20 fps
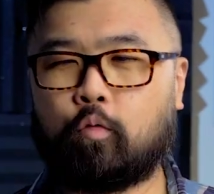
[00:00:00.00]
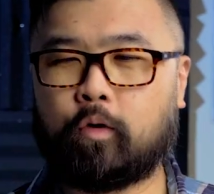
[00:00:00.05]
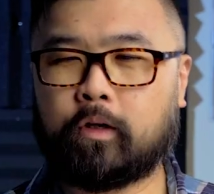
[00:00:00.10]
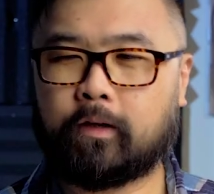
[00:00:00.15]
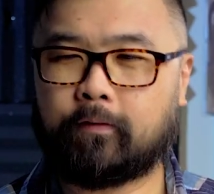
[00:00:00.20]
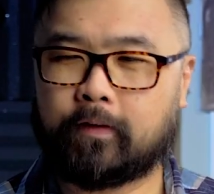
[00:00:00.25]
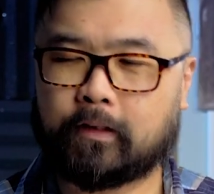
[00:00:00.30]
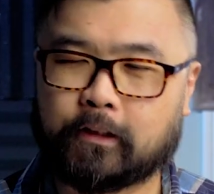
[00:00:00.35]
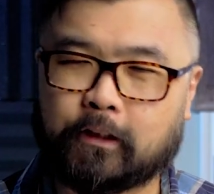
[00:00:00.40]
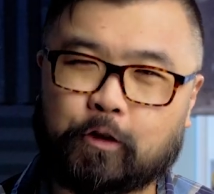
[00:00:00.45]

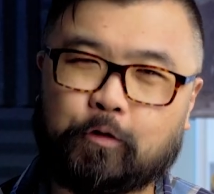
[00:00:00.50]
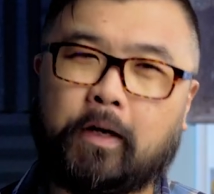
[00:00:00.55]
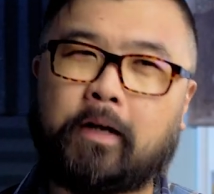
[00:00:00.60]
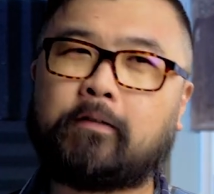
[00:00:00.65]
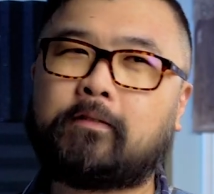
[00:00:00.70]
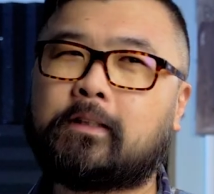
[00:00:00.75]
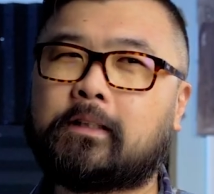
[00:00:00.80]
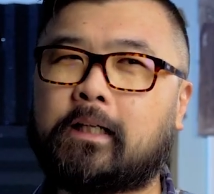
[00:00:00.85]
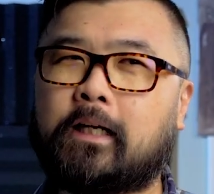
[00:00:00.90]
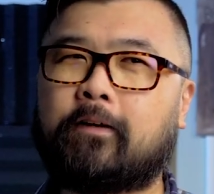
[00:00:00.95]
One of the
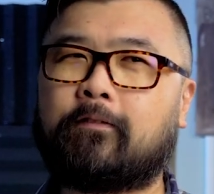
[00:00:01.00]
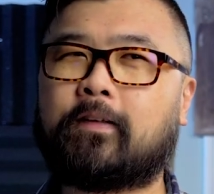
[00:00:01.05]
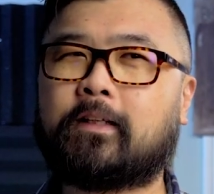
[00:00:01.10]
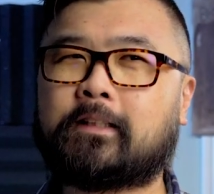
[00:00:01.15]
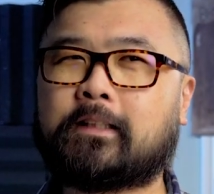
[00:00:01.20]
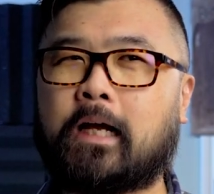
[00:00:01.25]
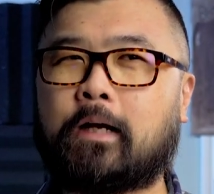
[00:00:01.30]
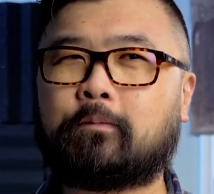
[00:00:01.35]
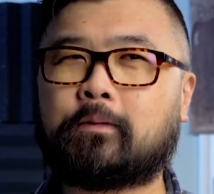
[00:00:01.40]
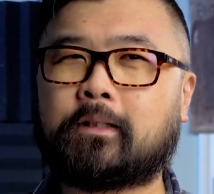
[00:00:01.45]
strengths of the
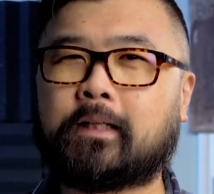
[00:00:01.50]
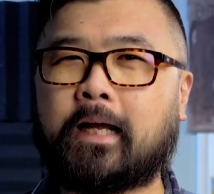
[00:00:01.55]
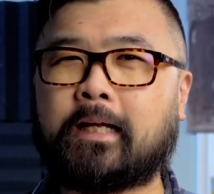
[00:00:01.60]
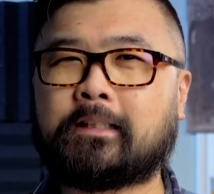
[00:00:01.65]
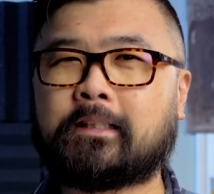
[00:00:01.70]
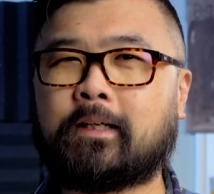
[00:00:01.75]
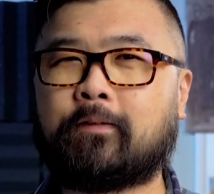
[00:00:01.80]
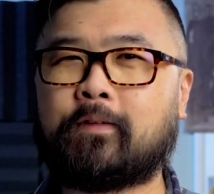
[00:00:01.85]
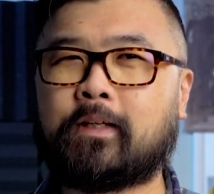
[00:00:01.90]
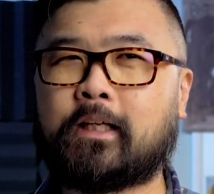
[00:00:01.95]
Samsung
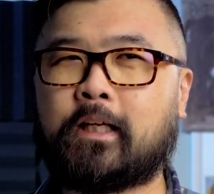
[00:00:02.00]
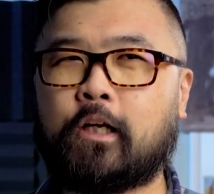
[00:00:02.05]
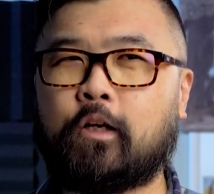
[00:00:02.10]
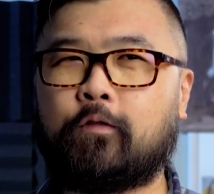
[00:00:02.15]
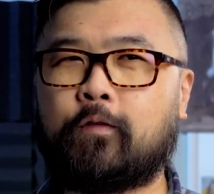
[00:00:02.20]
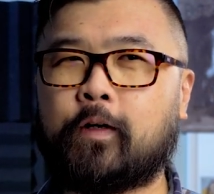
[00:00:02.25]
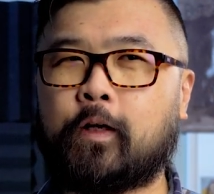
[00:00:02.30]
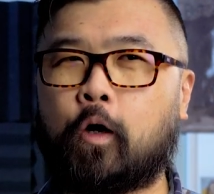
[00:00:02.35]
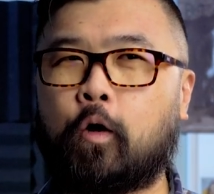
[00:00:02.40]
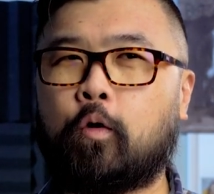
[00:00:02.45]
870
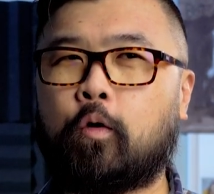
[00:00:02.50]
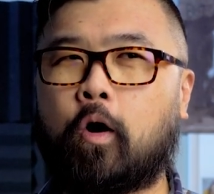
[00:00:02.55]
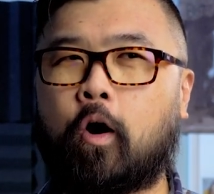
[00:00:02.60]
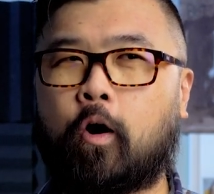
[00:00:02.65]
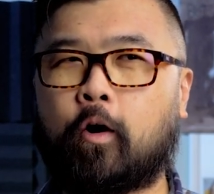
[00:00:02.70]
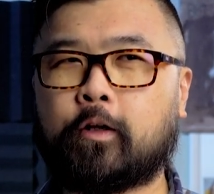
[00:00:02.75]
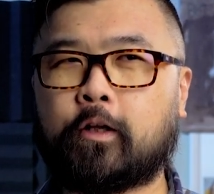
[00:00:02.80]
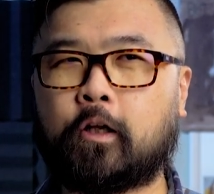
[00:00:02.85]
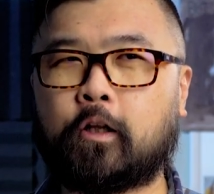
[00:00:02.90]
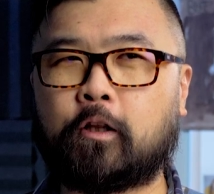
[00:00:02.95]
QVO
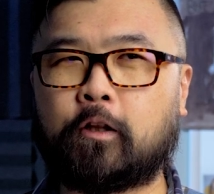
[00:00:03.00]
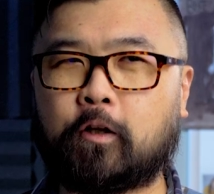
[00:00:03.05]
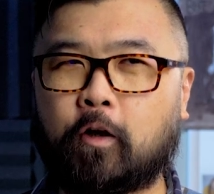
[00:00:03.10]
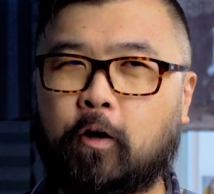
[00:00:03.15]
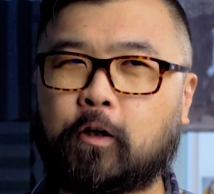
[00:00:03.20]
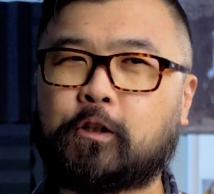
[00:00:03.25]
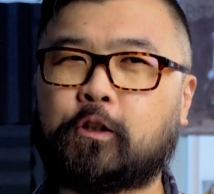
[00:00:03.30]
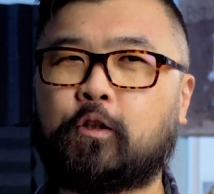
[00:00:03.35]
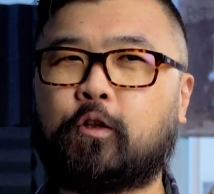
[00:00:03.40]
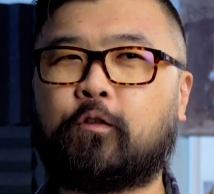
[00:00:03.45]
are the
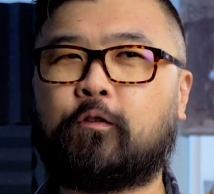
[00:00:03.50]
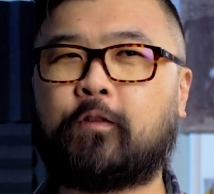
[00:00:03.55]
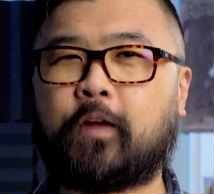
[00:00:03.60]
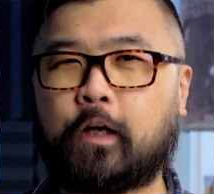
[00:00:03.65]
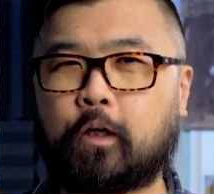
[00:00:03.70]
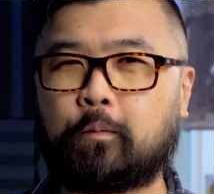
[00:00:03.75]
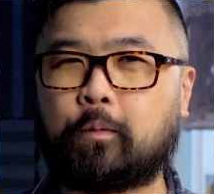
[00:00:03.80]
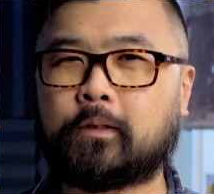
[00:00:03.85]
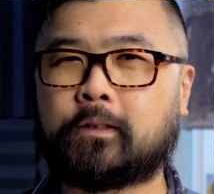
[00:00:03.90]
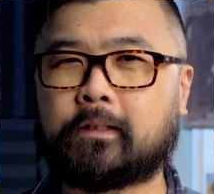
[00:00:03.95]
larger
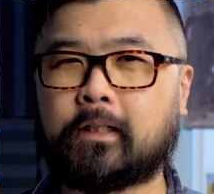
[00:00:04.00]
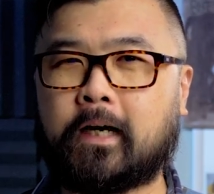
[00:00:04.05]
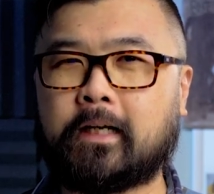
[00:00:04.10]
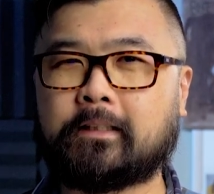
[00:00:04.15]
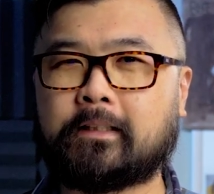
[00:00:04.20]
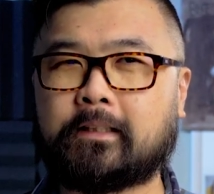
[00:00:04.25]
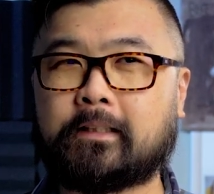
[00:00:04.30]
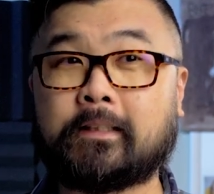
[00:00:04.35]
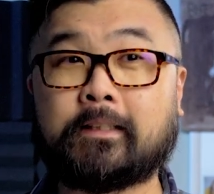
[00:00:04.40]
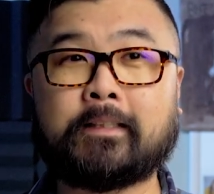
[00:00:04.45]
available
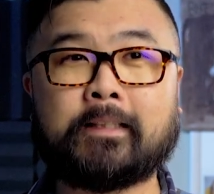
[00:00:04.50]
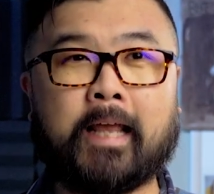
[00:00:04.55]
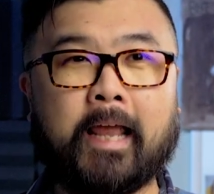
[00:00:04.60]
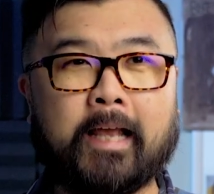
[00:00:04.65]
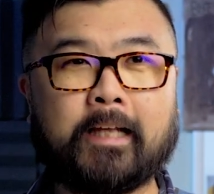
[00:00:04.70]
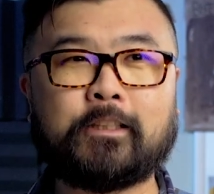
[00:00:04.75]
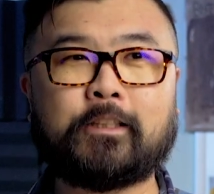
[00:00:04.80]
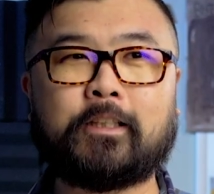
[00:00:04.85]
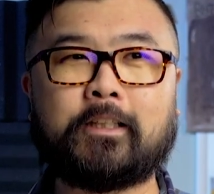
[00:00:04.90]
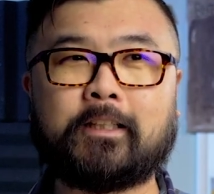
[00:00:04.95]
sizes
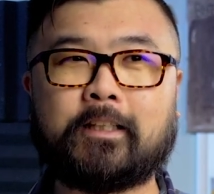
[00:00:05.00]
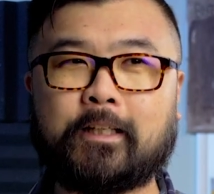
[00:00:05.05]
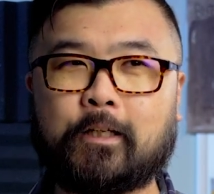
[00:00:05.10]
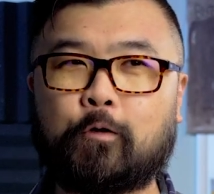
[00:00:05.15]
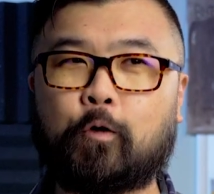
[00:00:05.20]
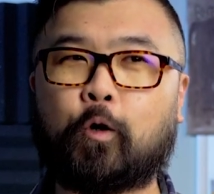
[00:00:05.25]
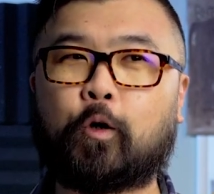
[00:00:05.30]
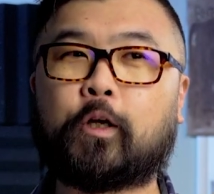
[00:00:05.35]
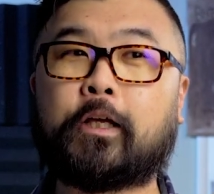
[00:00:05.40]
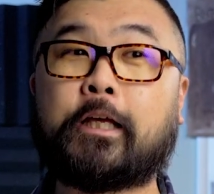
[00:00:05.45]
thanks to
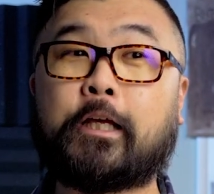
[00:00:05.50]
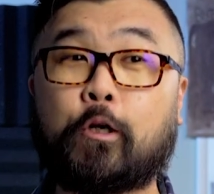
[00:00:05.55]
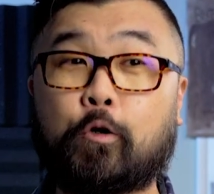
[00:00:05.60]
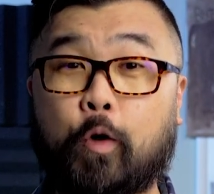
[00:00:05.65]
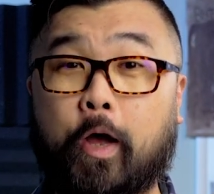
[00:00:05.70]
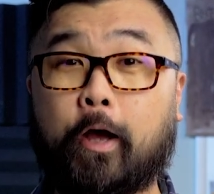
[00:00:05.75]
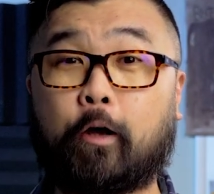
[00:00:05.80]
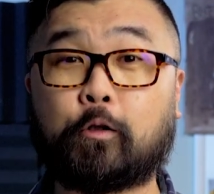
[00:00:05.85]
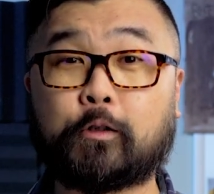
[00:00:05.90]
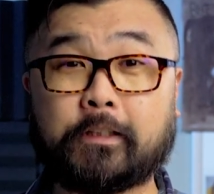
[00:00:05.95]
newer
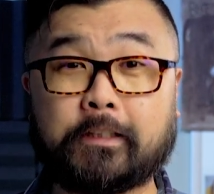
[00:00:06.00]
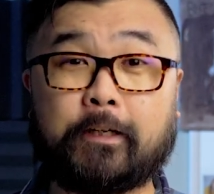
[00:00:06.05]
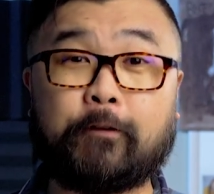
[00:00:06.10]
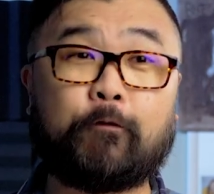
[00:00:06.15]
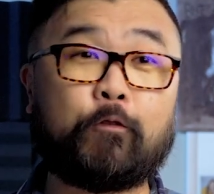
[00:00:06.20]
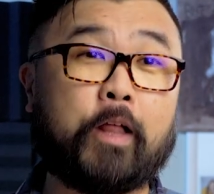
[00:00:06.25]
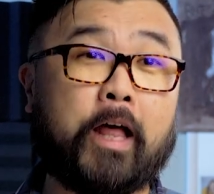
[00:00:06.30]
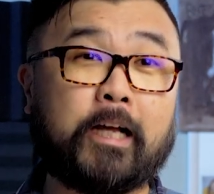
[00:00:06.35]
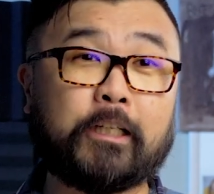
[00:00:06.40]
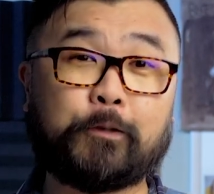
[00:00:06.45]
QLC
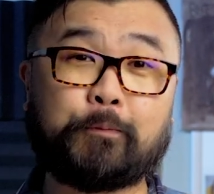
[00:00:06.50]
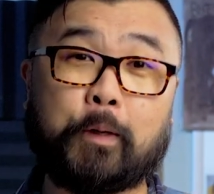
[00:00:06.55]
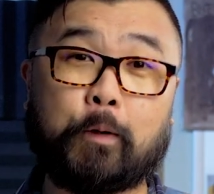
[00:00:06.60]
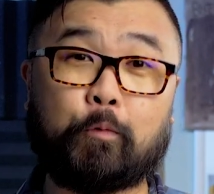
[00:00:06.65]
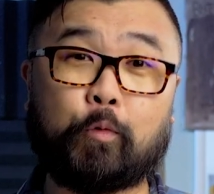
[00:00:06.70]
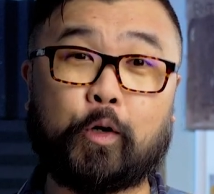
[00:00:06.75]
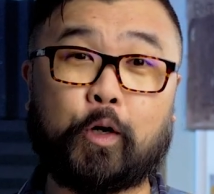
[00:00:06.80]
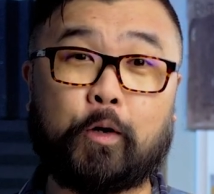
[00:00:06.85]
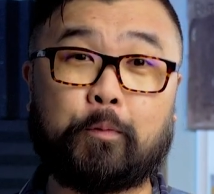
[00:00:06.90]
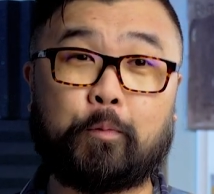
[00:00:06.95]
flash
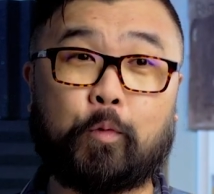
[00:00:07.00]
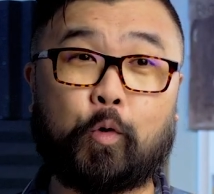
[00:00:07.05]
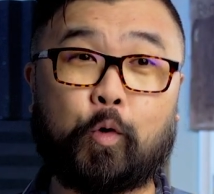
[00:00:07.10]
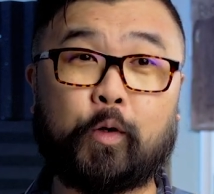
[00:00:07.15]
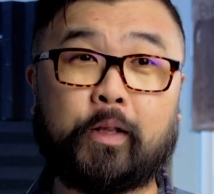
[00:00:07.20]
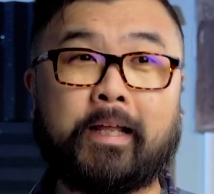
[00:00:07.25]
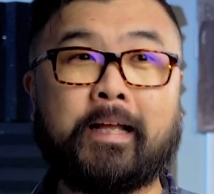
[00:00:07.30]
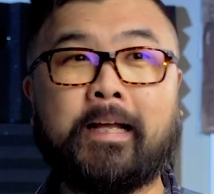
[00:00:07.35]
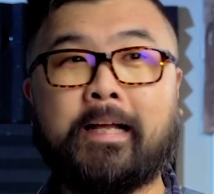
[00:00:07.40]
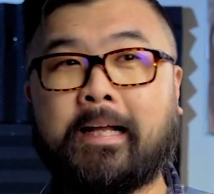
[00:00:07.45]
memory on
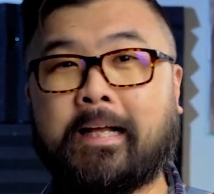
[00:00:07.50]
board.